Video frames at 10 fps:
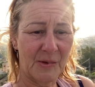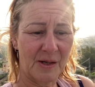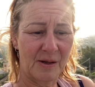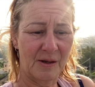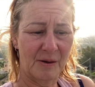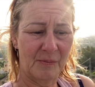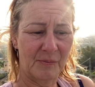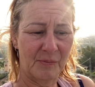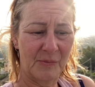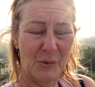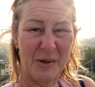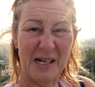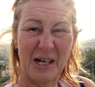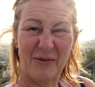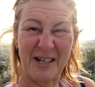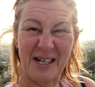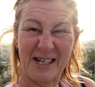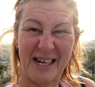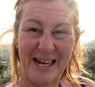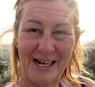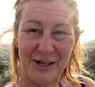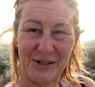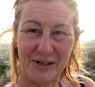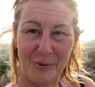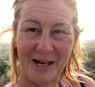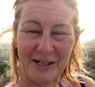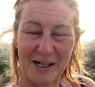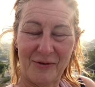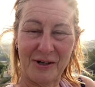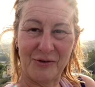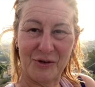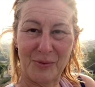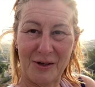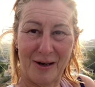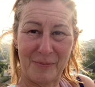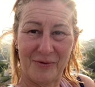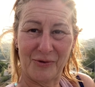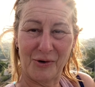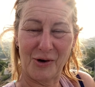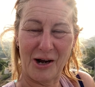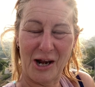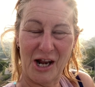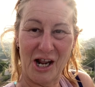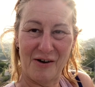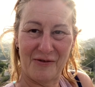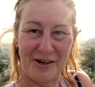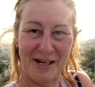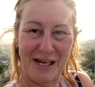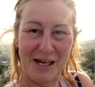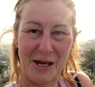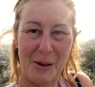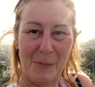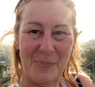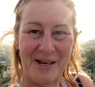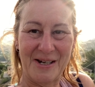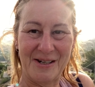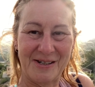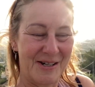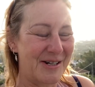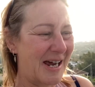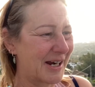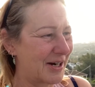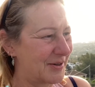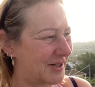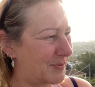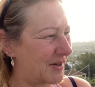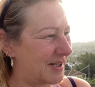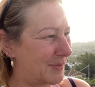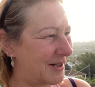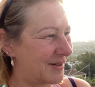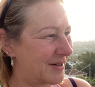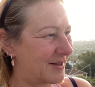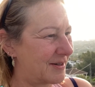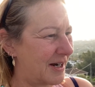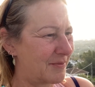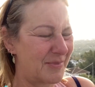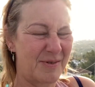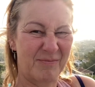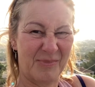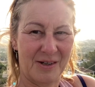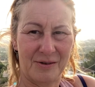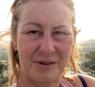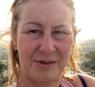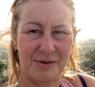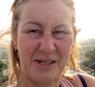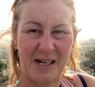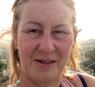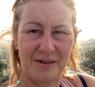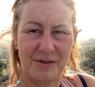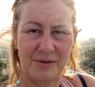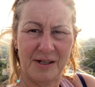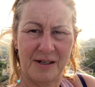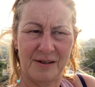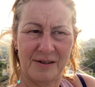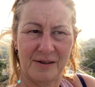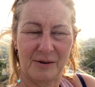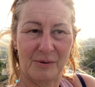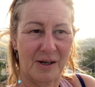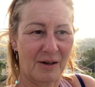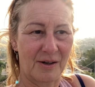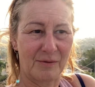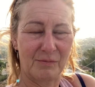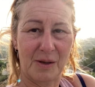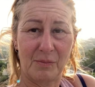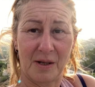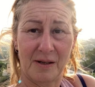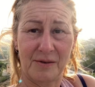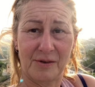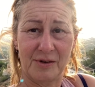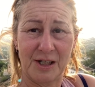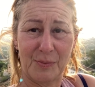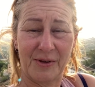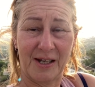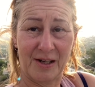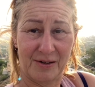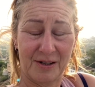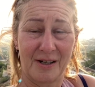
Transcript: We had a lovely tea last night. We had leftovers from the night before, lovely beans and tacos, spicy beans and tortillas, oh I can't even remember, those crisp things,